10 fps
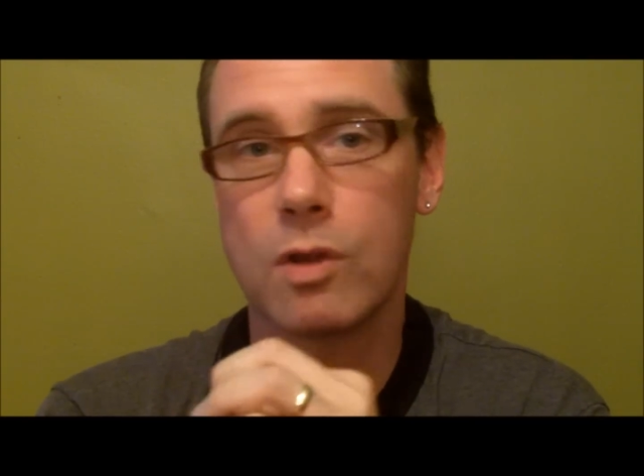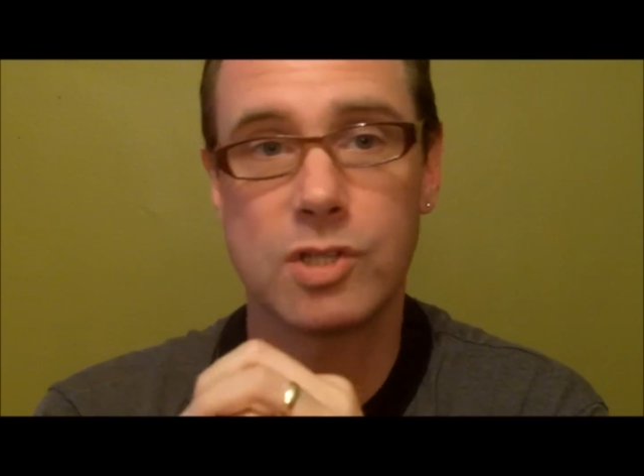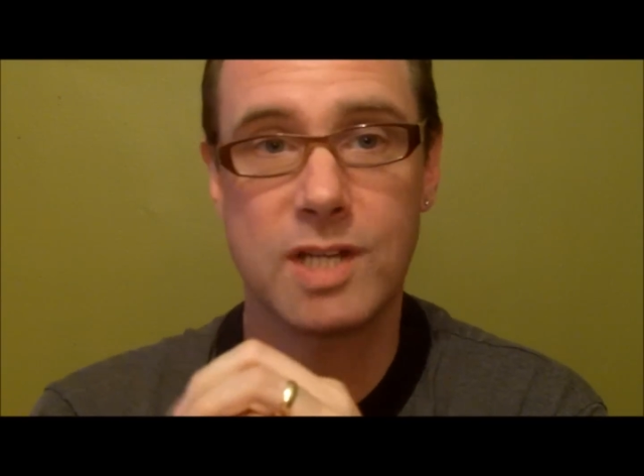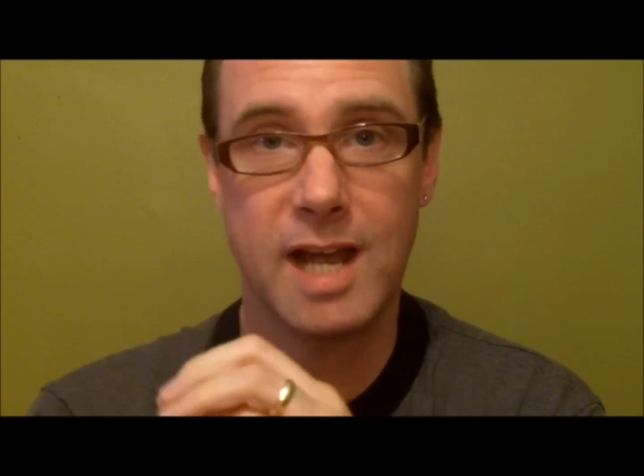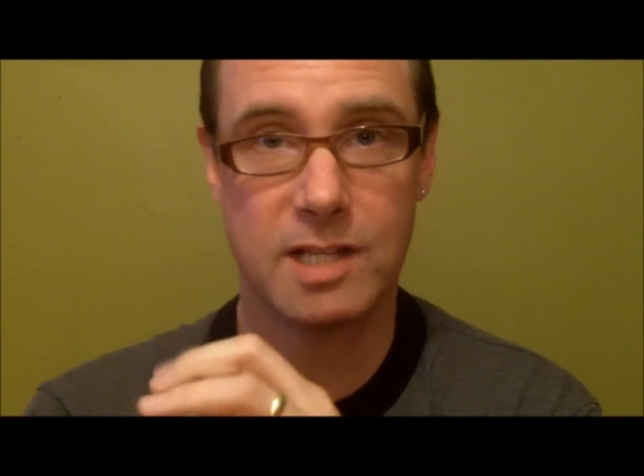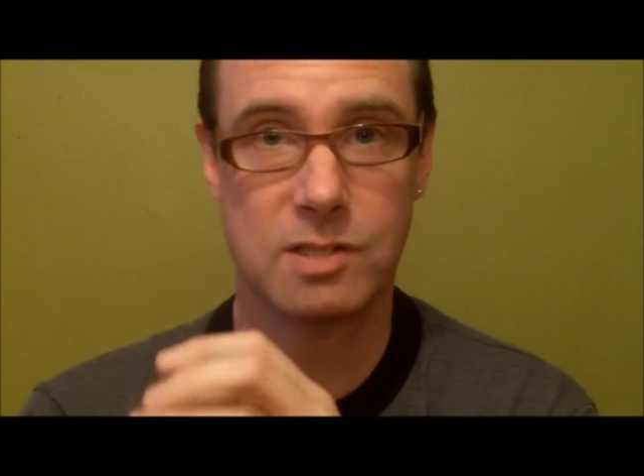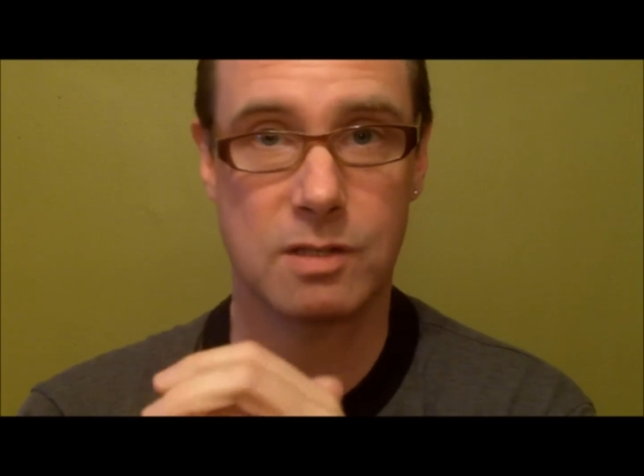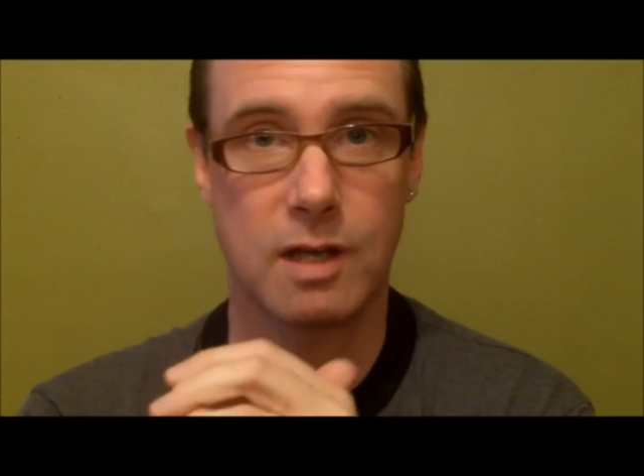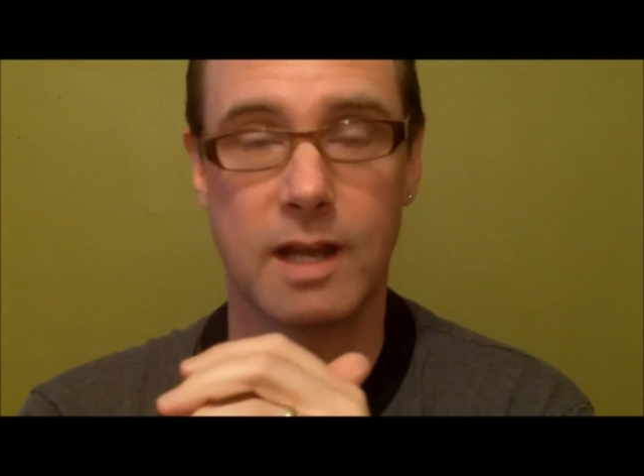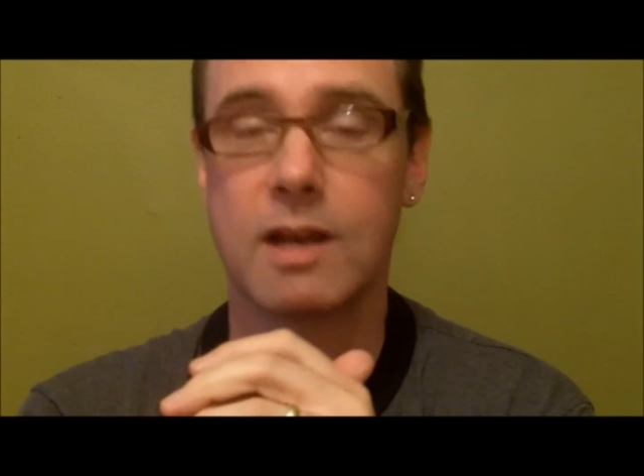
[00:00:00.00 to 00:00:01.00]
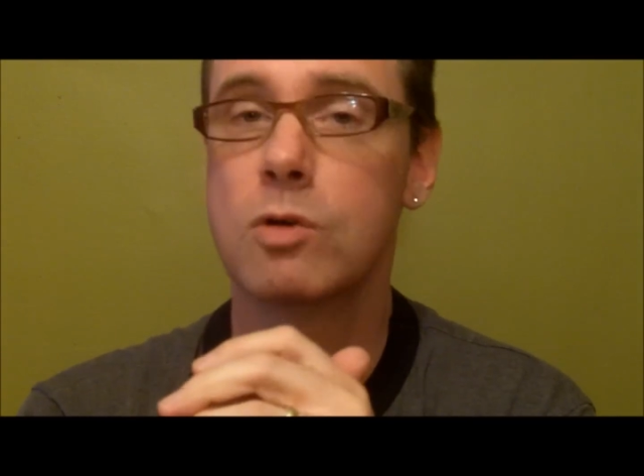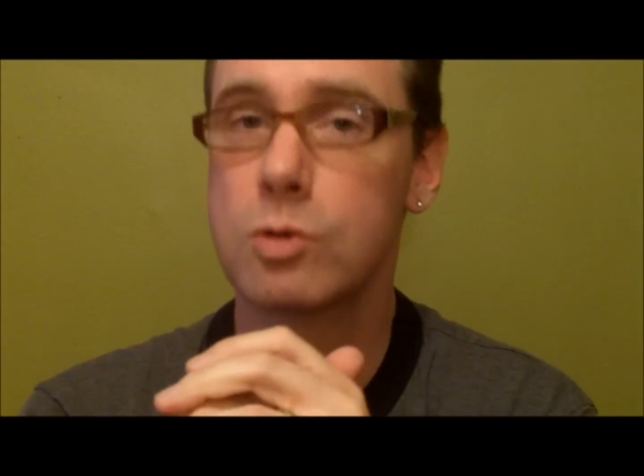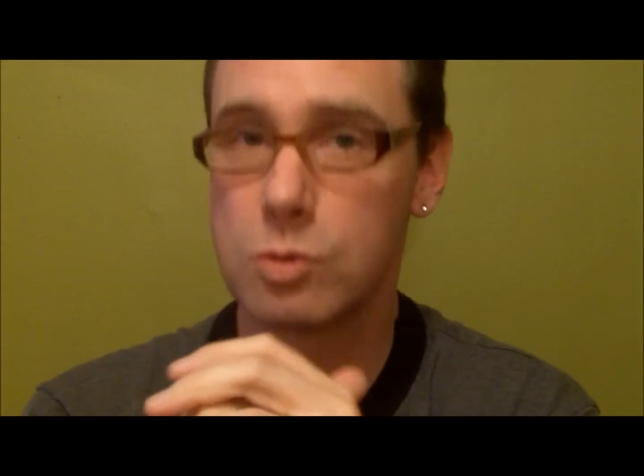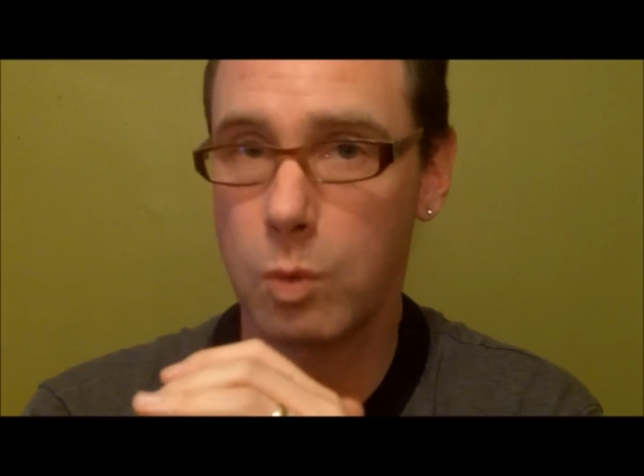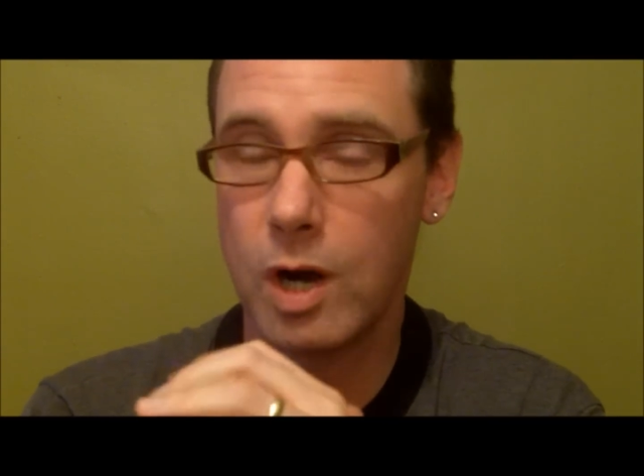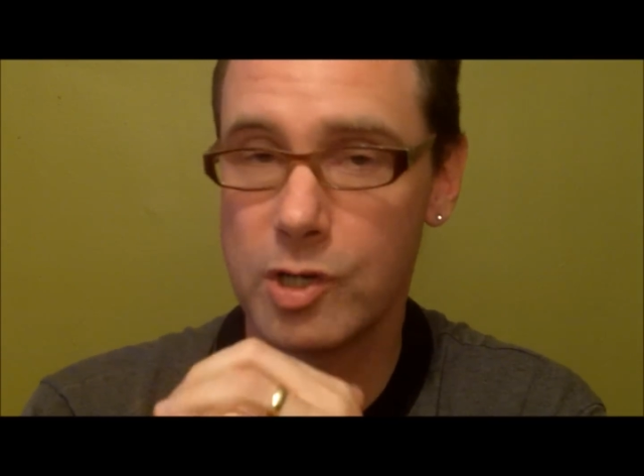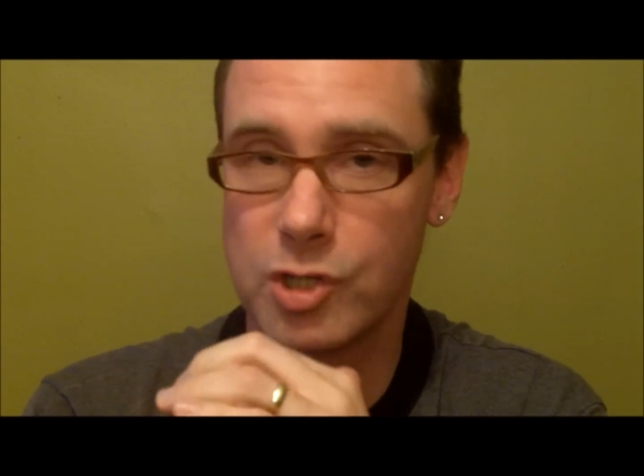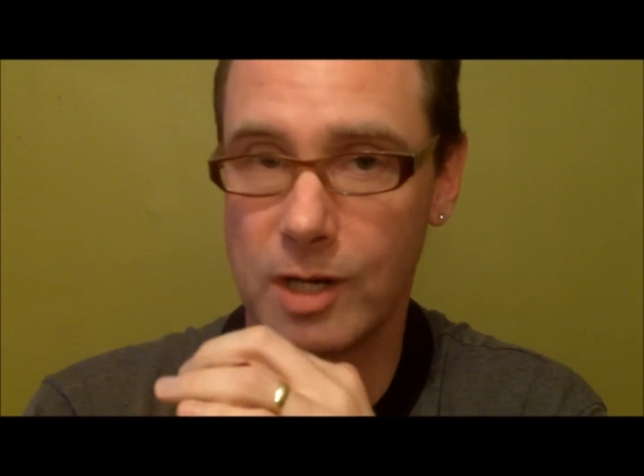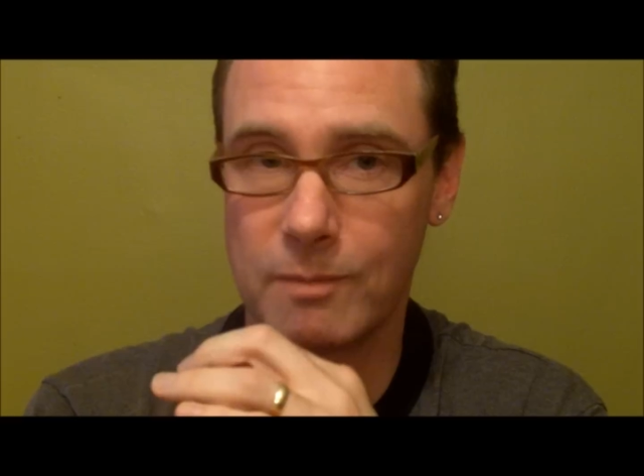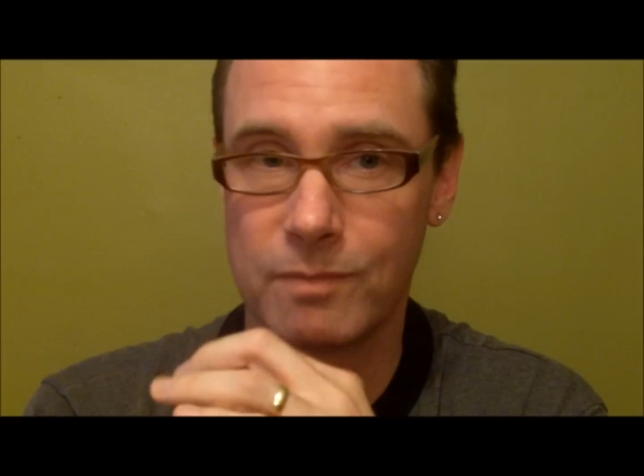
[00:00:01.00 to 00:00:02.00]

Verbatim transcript: the stats and who's watching.